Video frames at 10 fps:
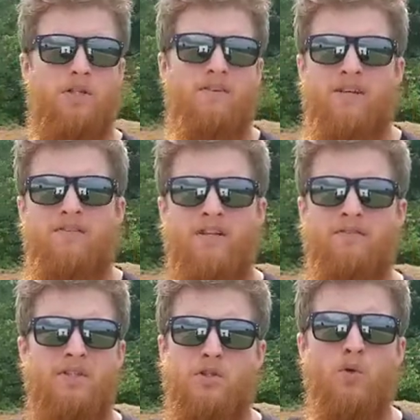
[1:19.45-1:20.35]
if, even if
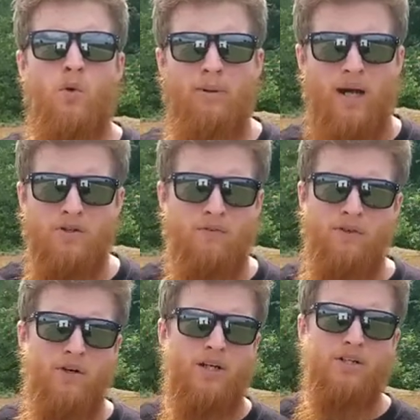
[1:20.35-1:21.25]
it's a tool pouch, if
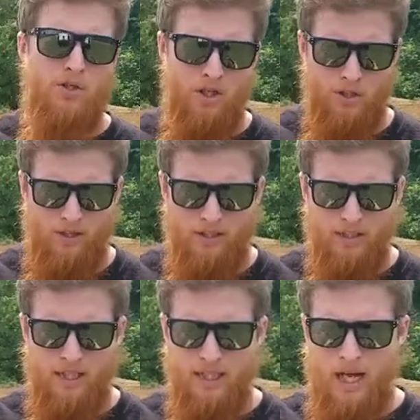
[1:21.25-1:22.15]
you're in construction or anything
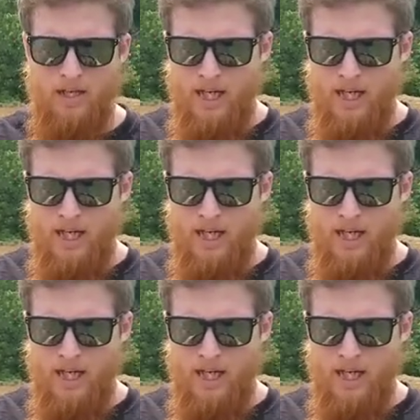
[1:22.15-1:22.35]
like that,